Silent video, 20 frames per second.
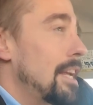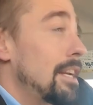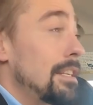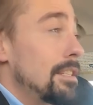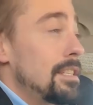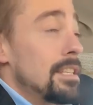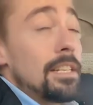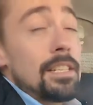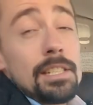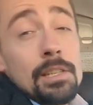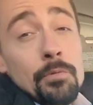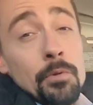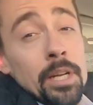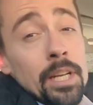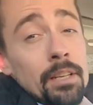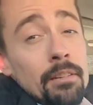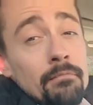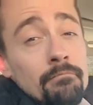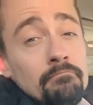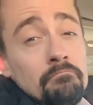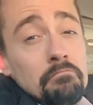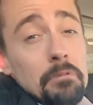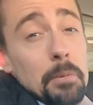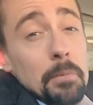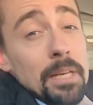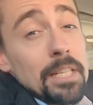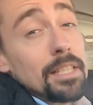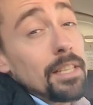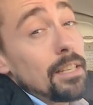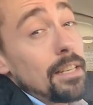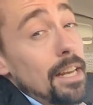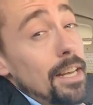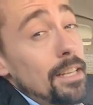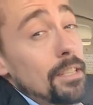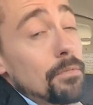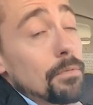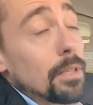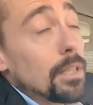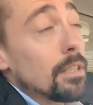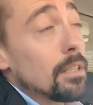and it's an easy win. It makes the
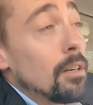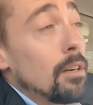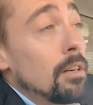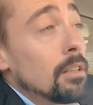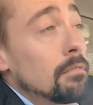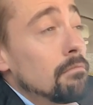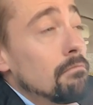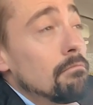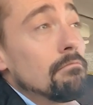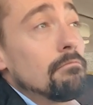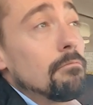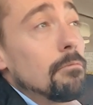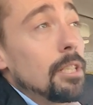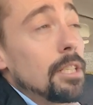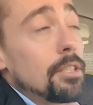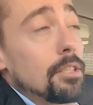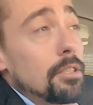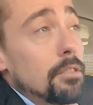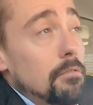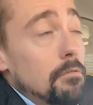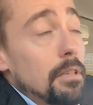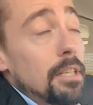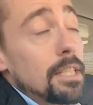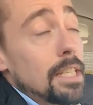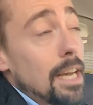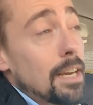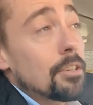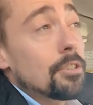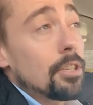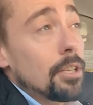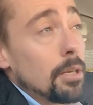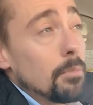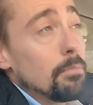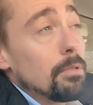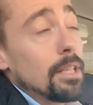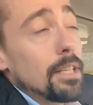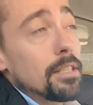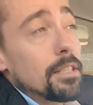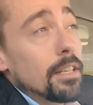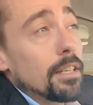days really long, which is actually a
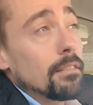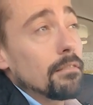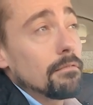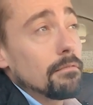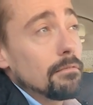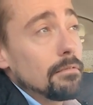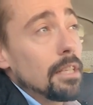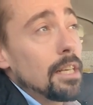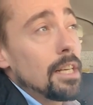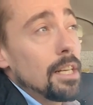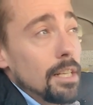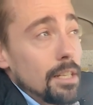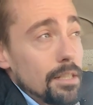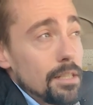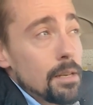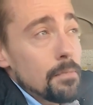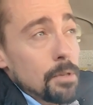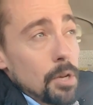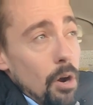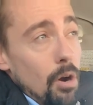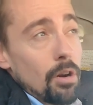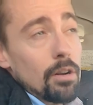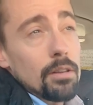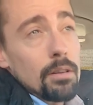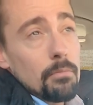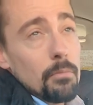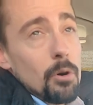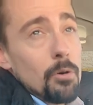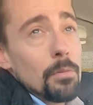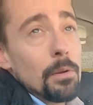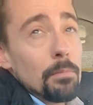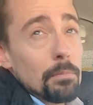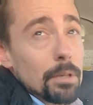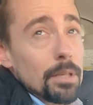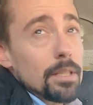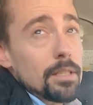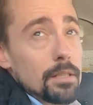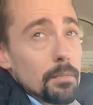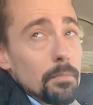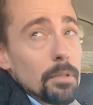blessing seems hard in the moment, but
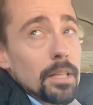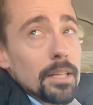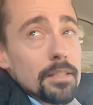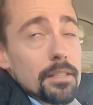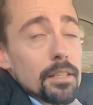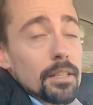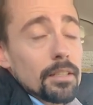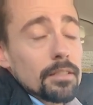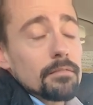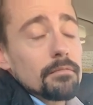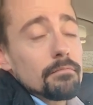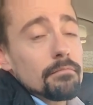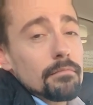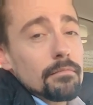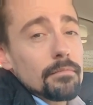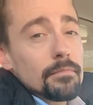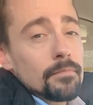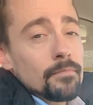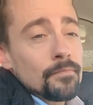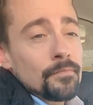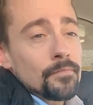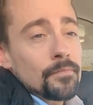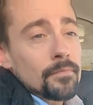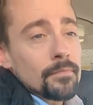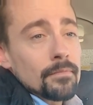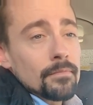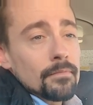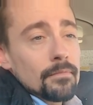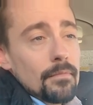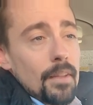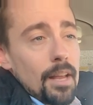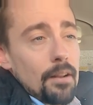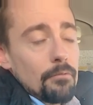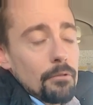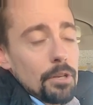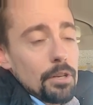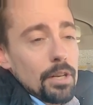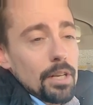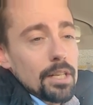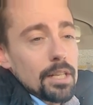it's a blessing. And
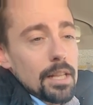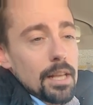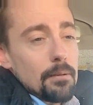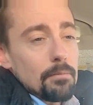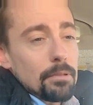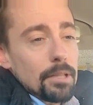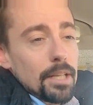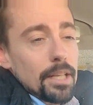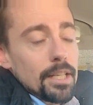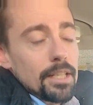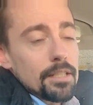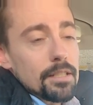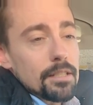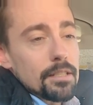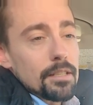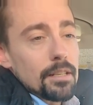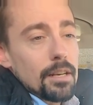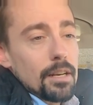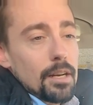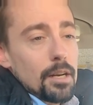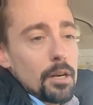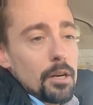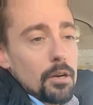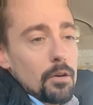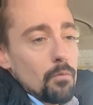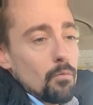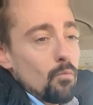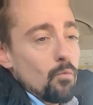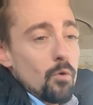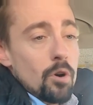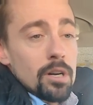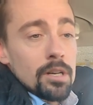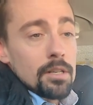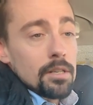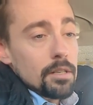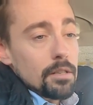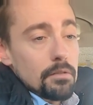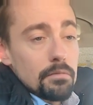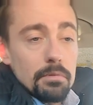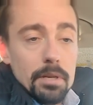when you get to that place, one
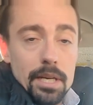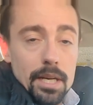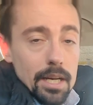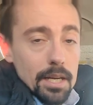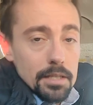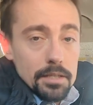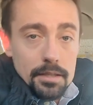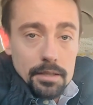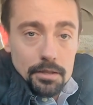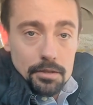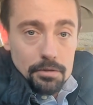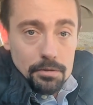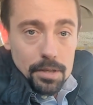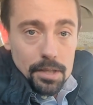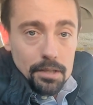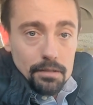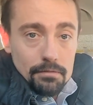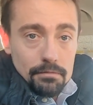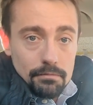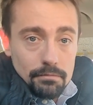to three days into it,